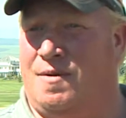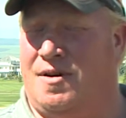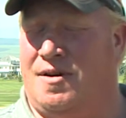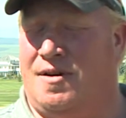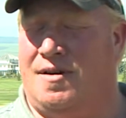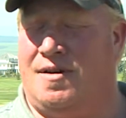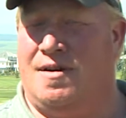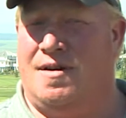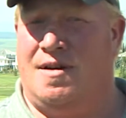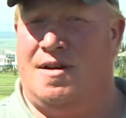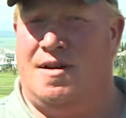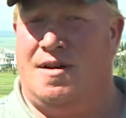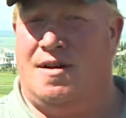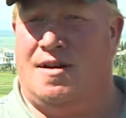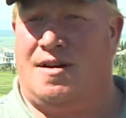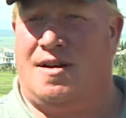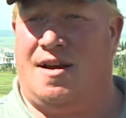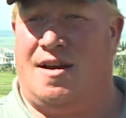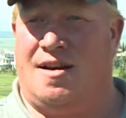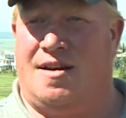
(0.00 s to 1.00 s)
We're
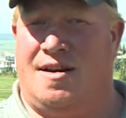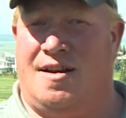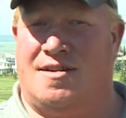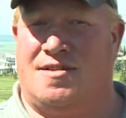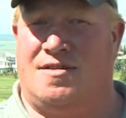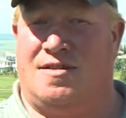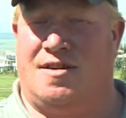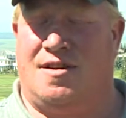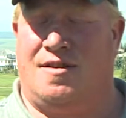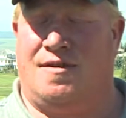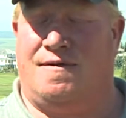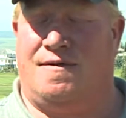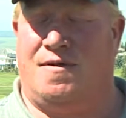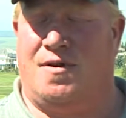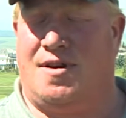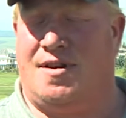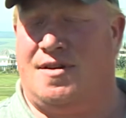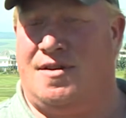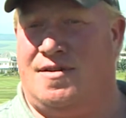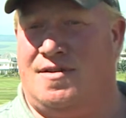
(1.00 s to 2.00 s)
kind of nestled in the
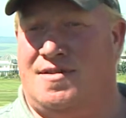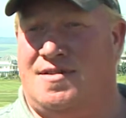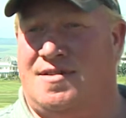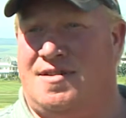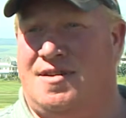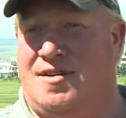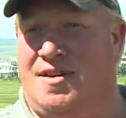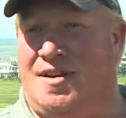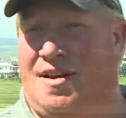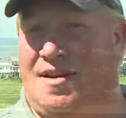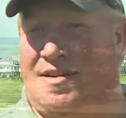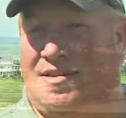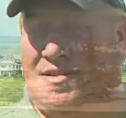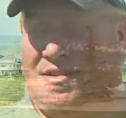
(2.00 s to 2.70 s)
foothills and you get to